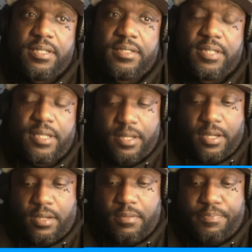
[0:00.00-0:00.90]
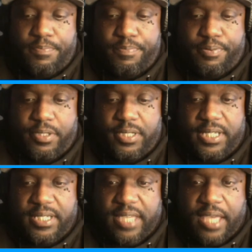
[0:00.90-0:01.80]
Then
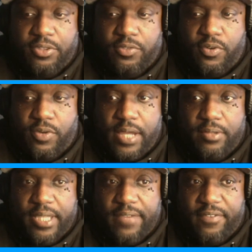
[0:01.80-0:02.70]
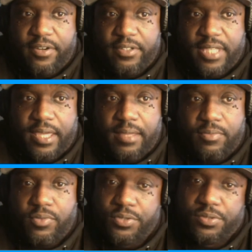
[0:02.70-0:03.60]
Porzingis got thrown out that first game,
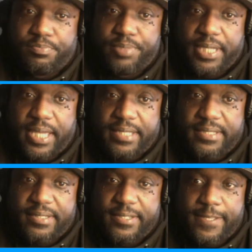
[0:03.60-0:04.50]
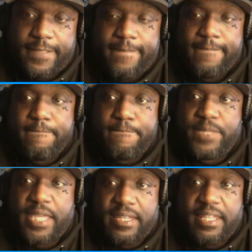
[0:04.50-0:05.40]
which was BS.
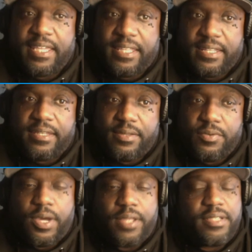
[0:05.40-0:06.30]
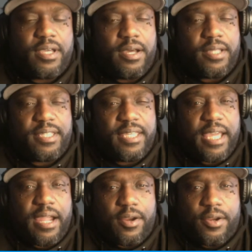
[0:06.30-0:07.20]
And then I think he
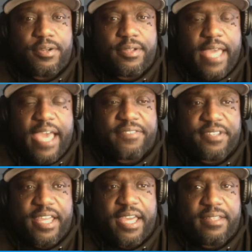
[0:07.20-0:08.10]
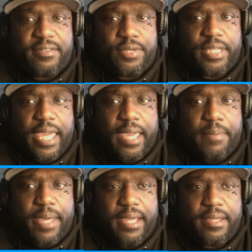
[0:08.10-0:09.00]
got hurt after that when he came
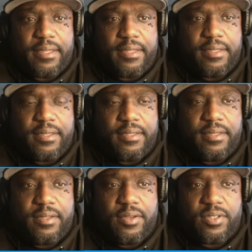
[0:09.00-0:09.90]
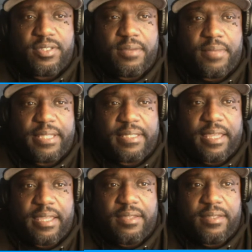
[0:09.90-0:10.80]
back, or something like
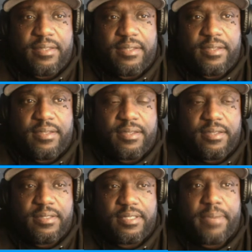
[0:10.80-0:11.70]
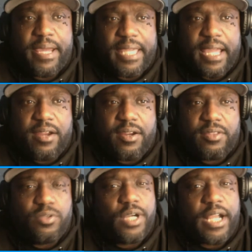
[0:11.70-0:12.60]
that. Somebody got
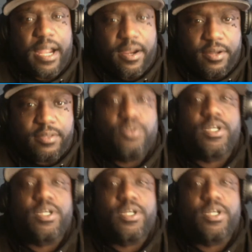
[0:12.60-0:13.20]
hurt. Luka got hurt.